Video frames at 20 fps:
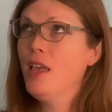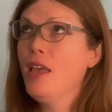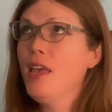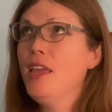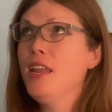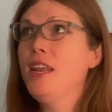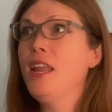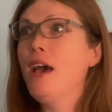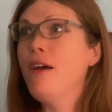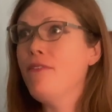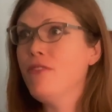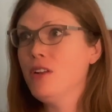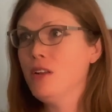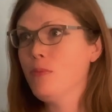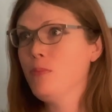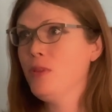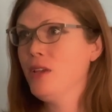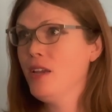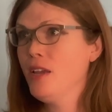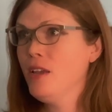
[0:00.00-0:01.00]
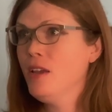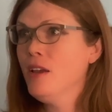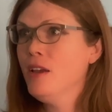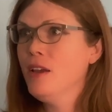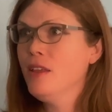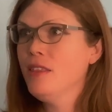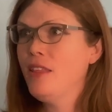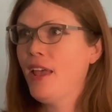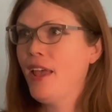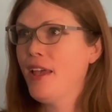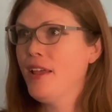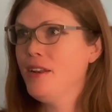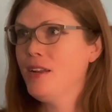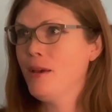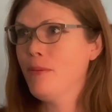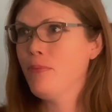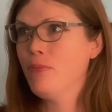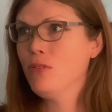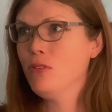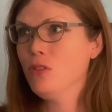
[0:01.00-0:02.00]
Inevitably, they end
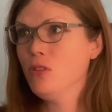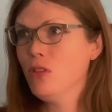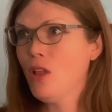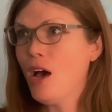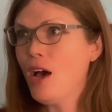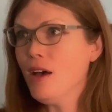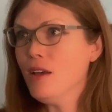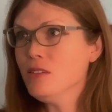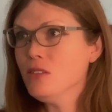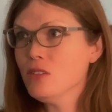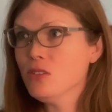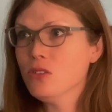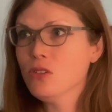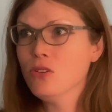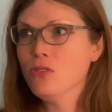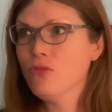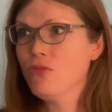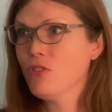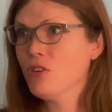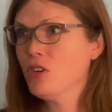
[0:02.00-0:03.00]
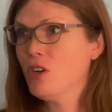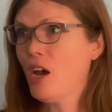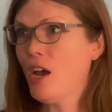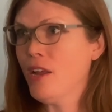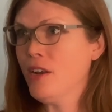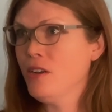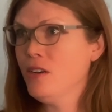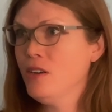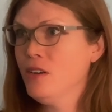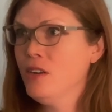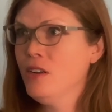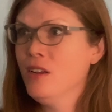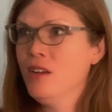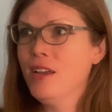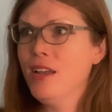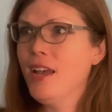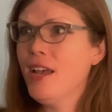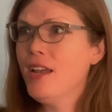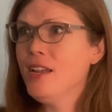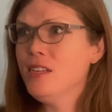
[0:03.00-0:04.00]
up lost, forgotten,
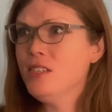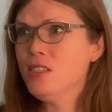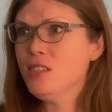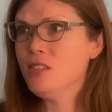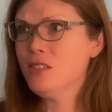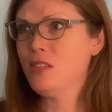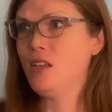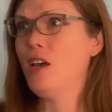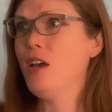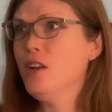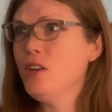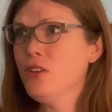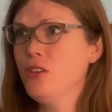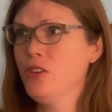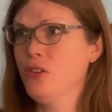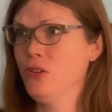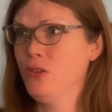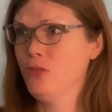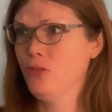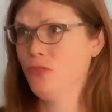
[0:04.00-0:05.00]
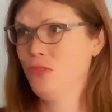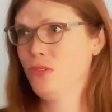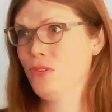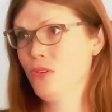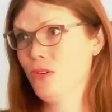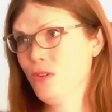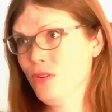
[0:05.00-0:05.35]
and just unused.